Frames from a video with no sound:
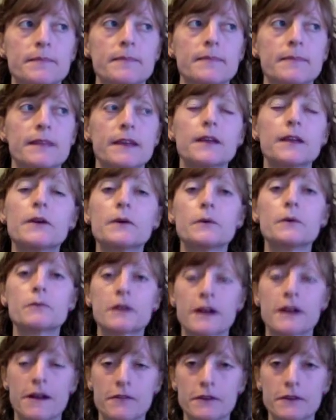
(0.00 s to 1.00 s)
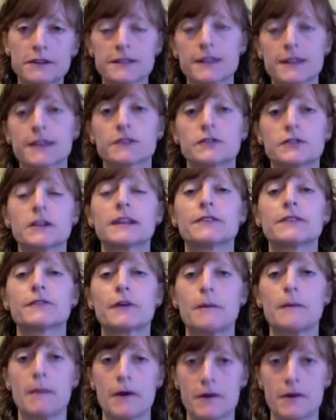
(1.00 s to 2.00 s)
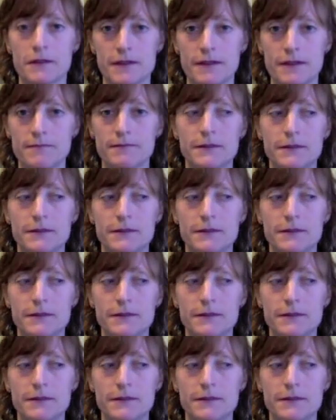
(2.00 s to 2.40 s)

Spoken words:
recovery is like training for a marathon.